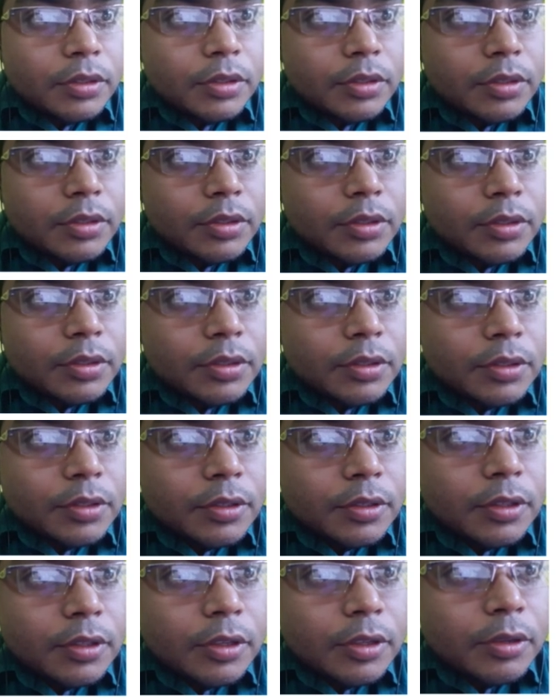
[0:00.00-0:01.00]
This is
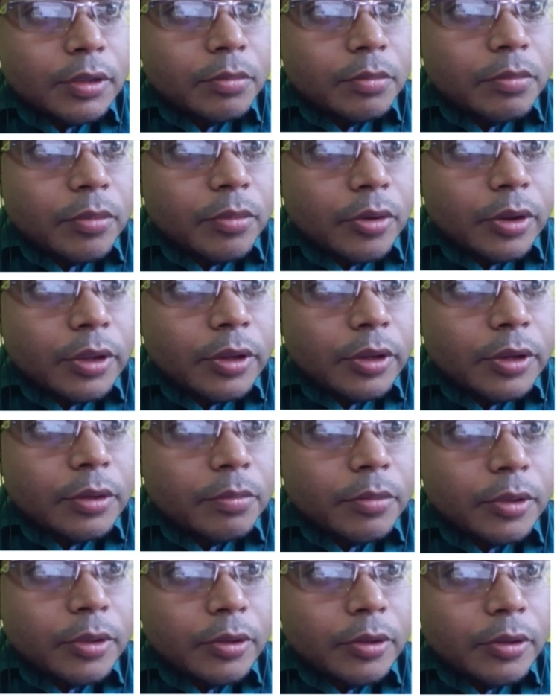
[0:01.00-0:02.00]
the point
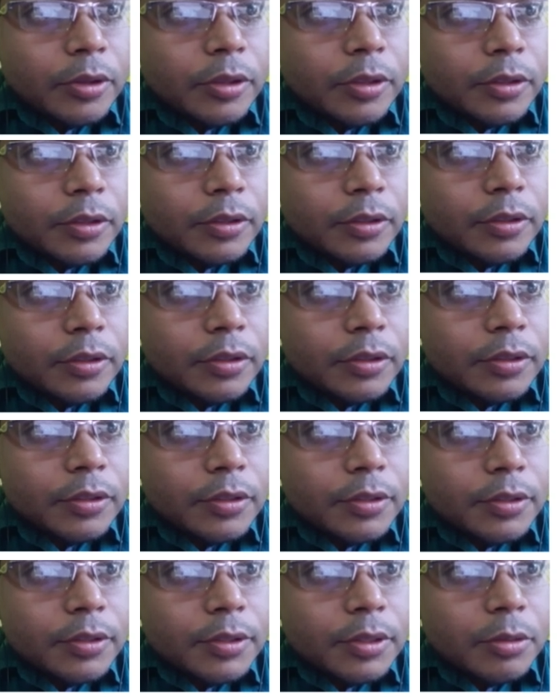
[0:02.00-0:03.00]
P. Okay,
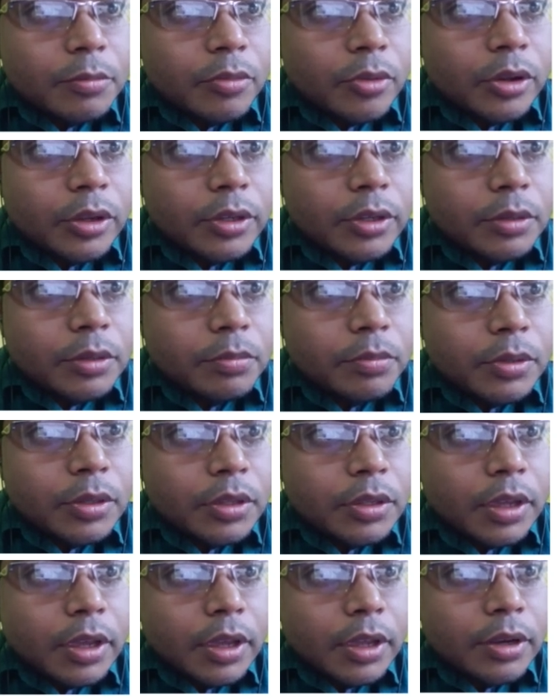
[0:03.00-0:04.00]
this is the point
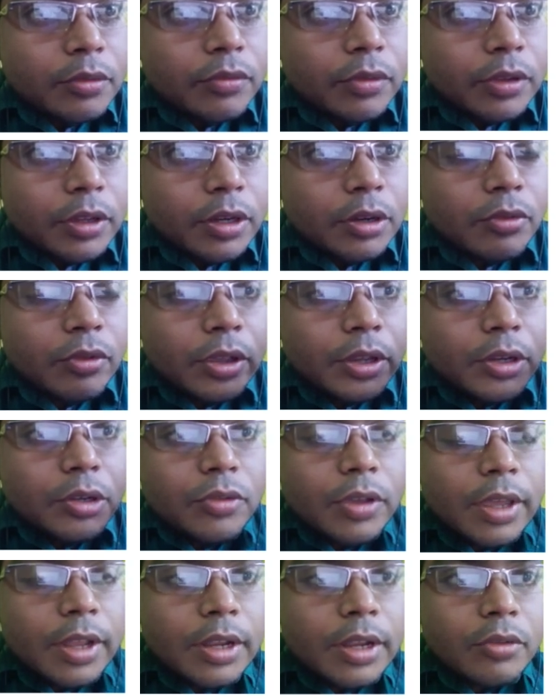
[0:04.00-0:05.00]
P, and we are going to
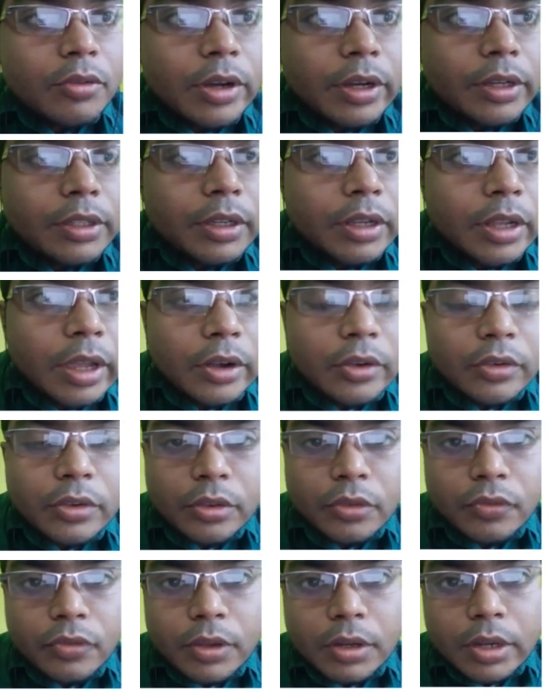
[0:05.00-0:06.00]
calculate the electric
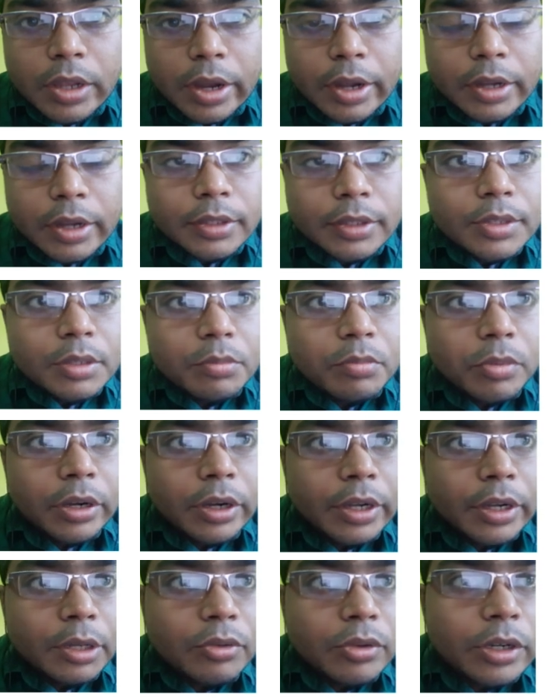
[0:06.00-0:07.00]
field at this
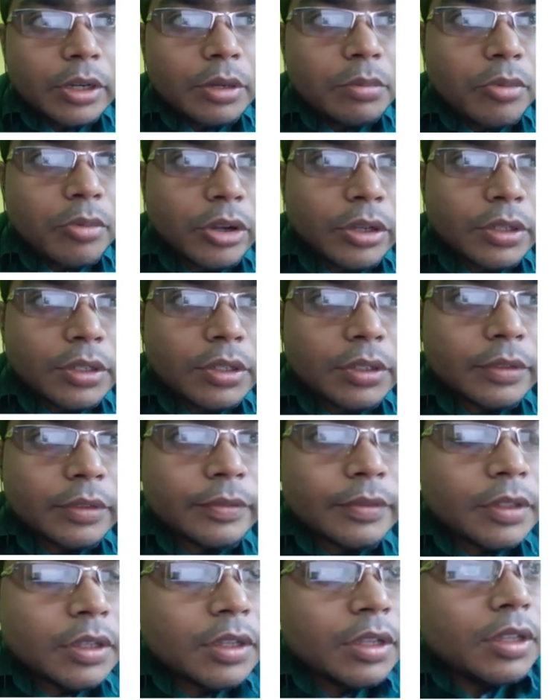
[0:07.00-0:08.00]
particular point.
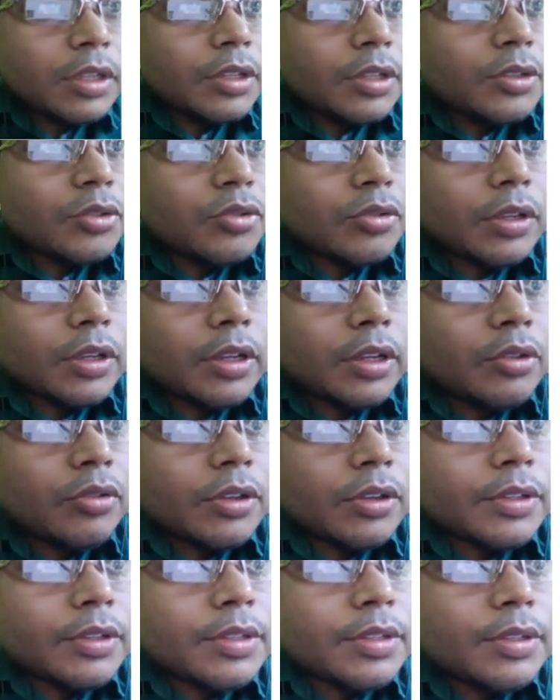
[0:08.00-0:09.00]
So here you
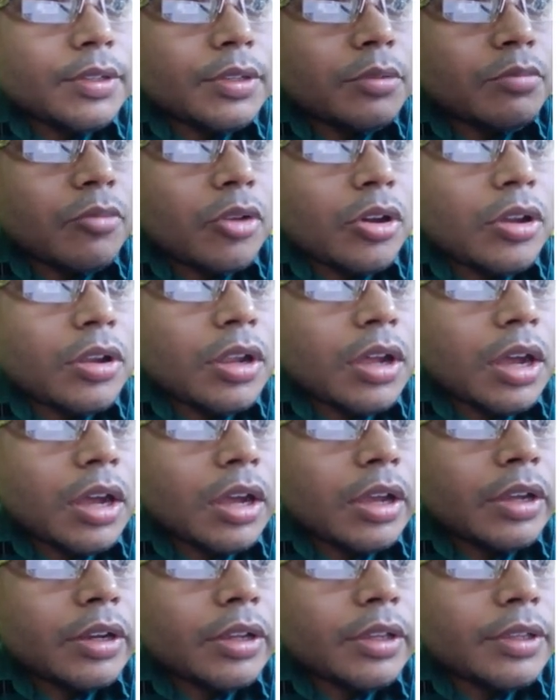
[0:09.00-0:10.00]
can see small
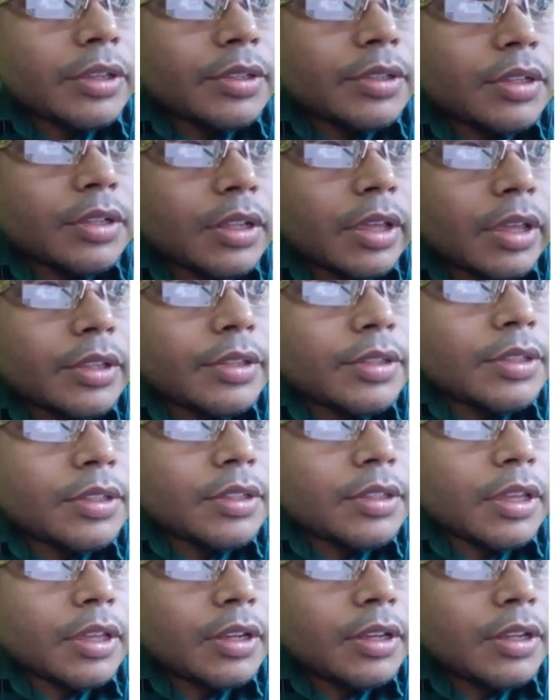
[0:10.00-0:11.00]
r is less
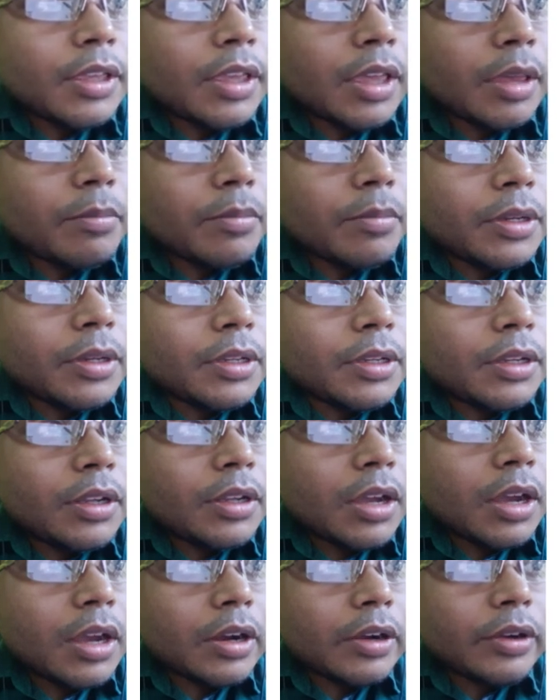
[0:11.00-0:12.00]
than capital
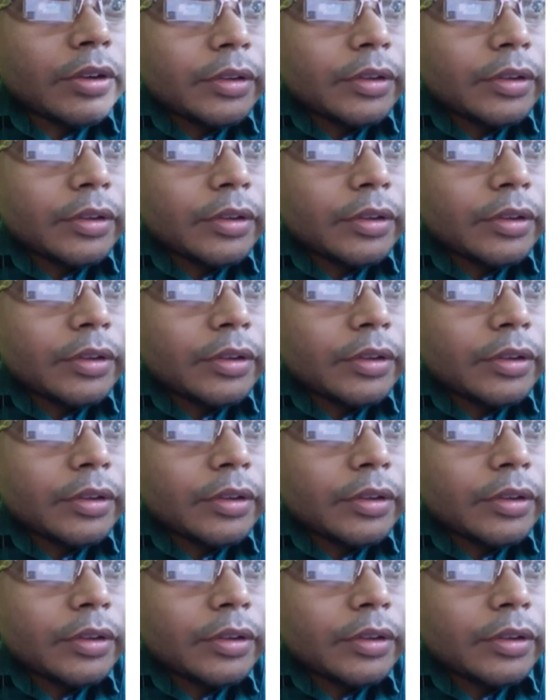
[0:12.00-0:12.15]
R.